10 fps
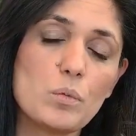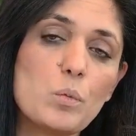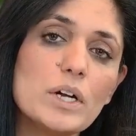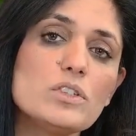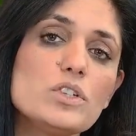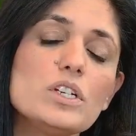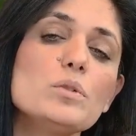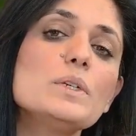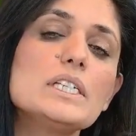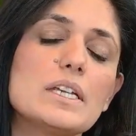What do
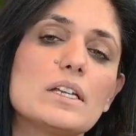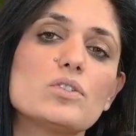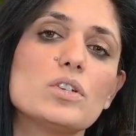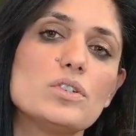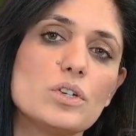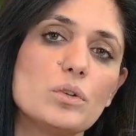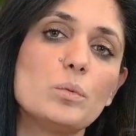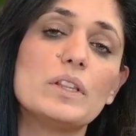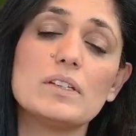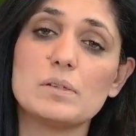you intend to do
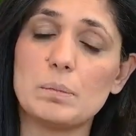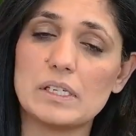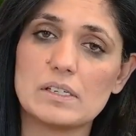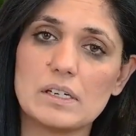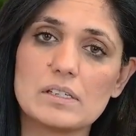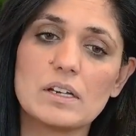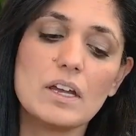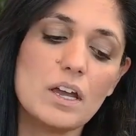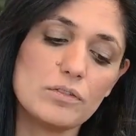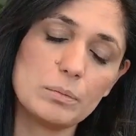with this business
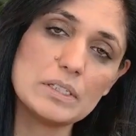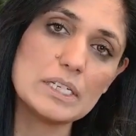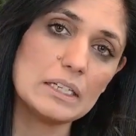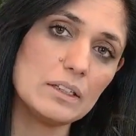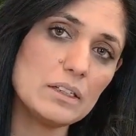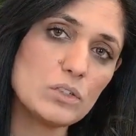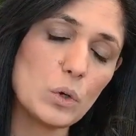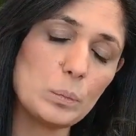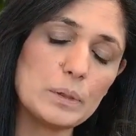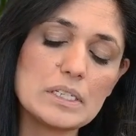from the date that it's
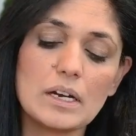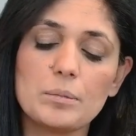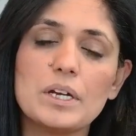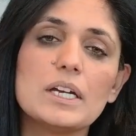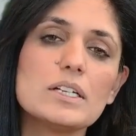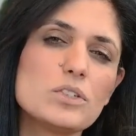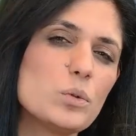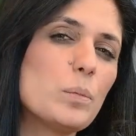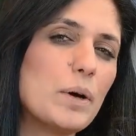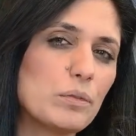opened up
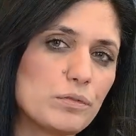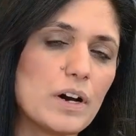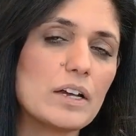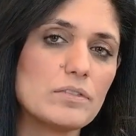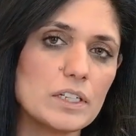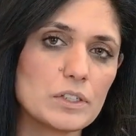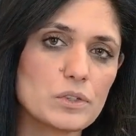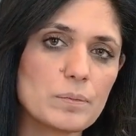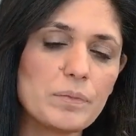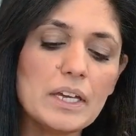to about 5
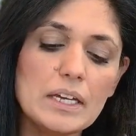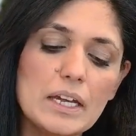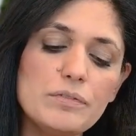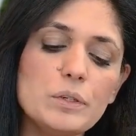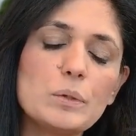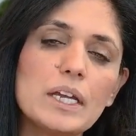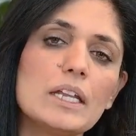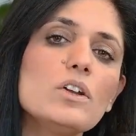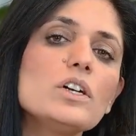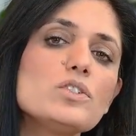years? If you
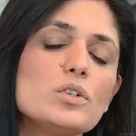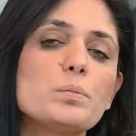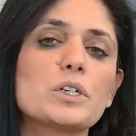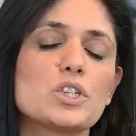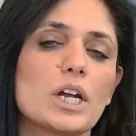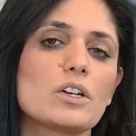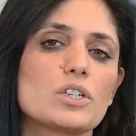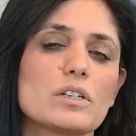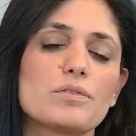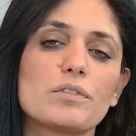cannot do
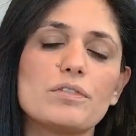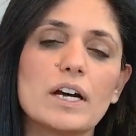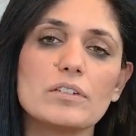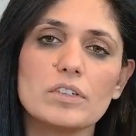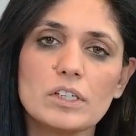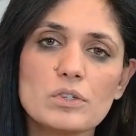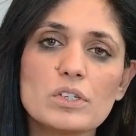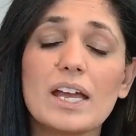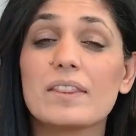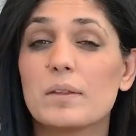projections for 5 years,
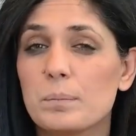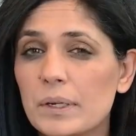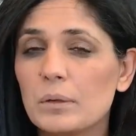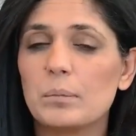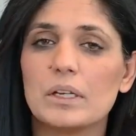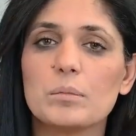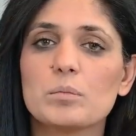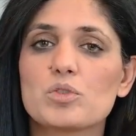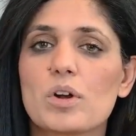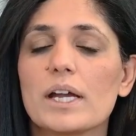at the bare minimum,
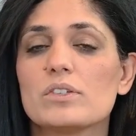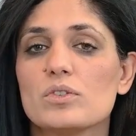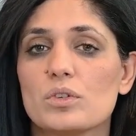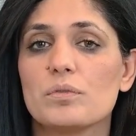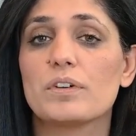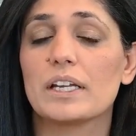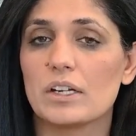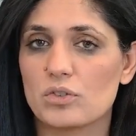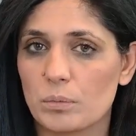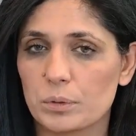try to do
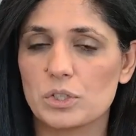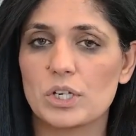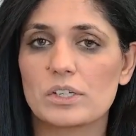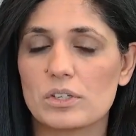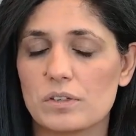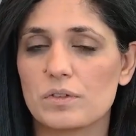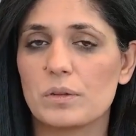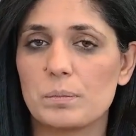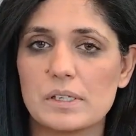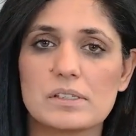financial projections for
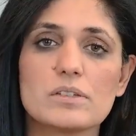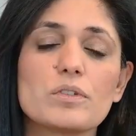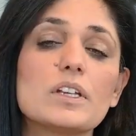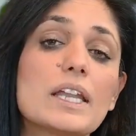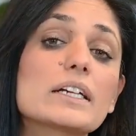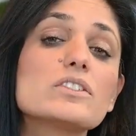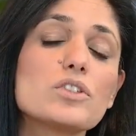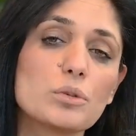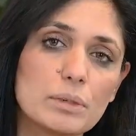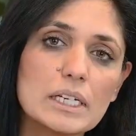the business for the
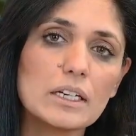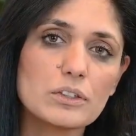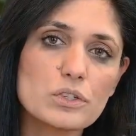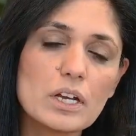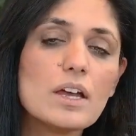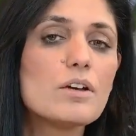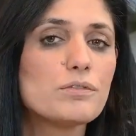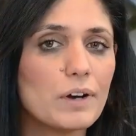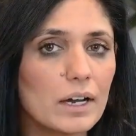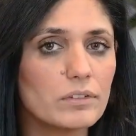next 3 years.
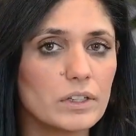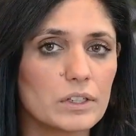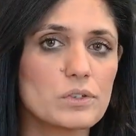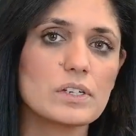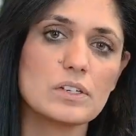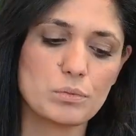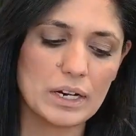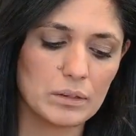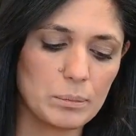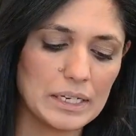5 years is
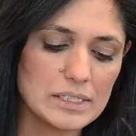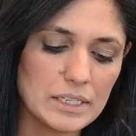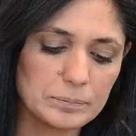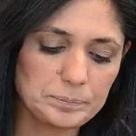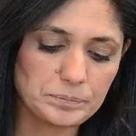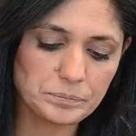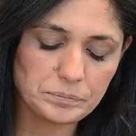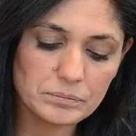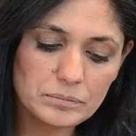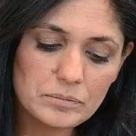recommended.
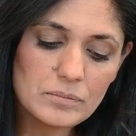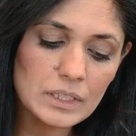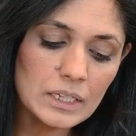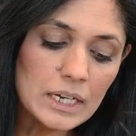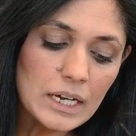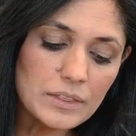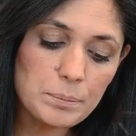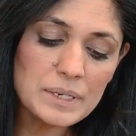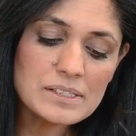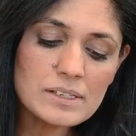The
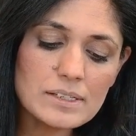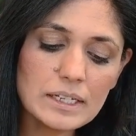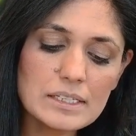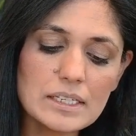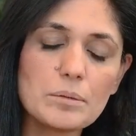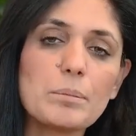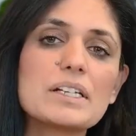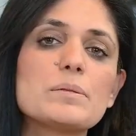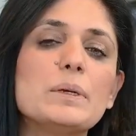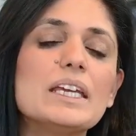business idea
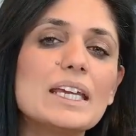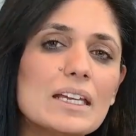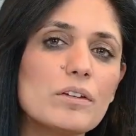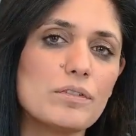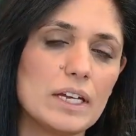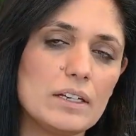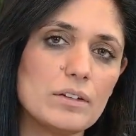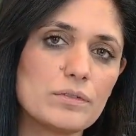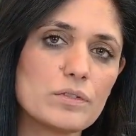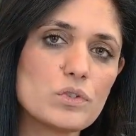must be
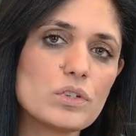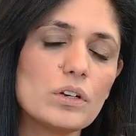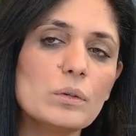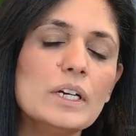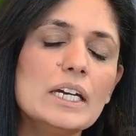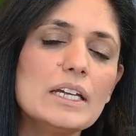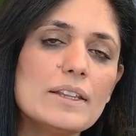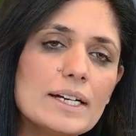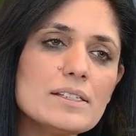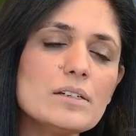innovative. So
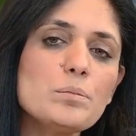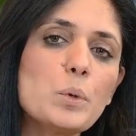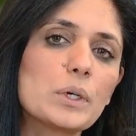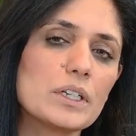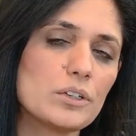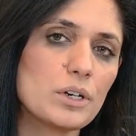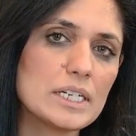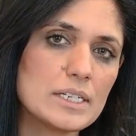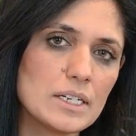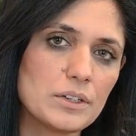that's important
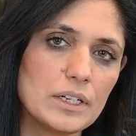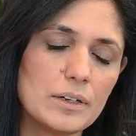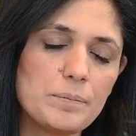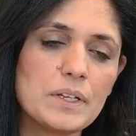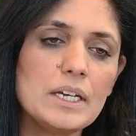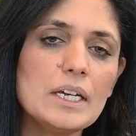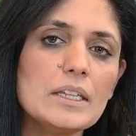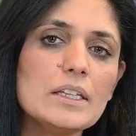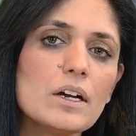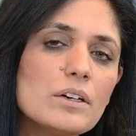criteria.
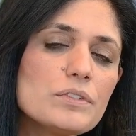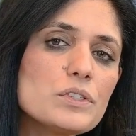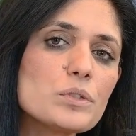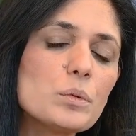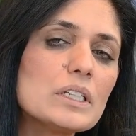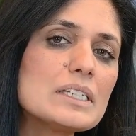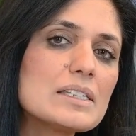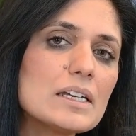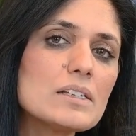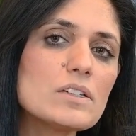The officer will
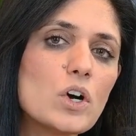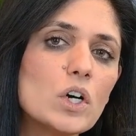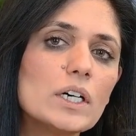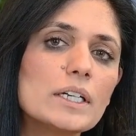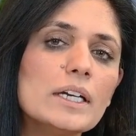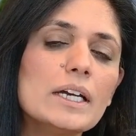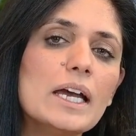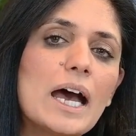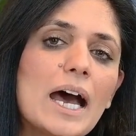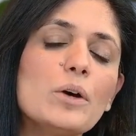assess on
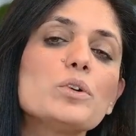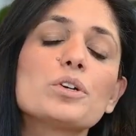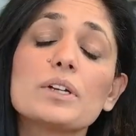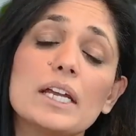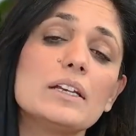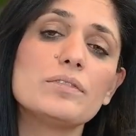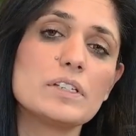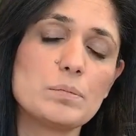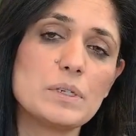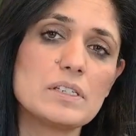how creative
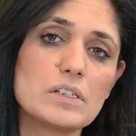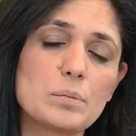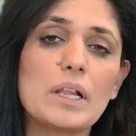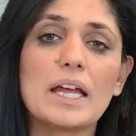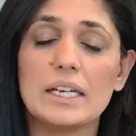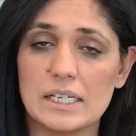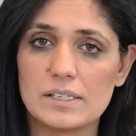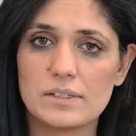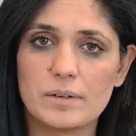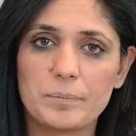this business plan is.